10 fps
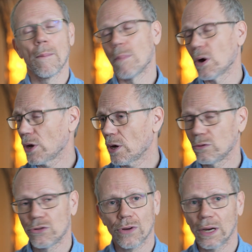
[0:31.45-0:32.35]
My
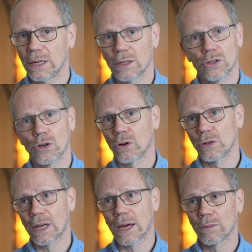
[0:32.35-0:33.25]
own training has
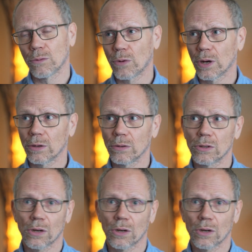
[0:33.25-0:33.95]
gone down the road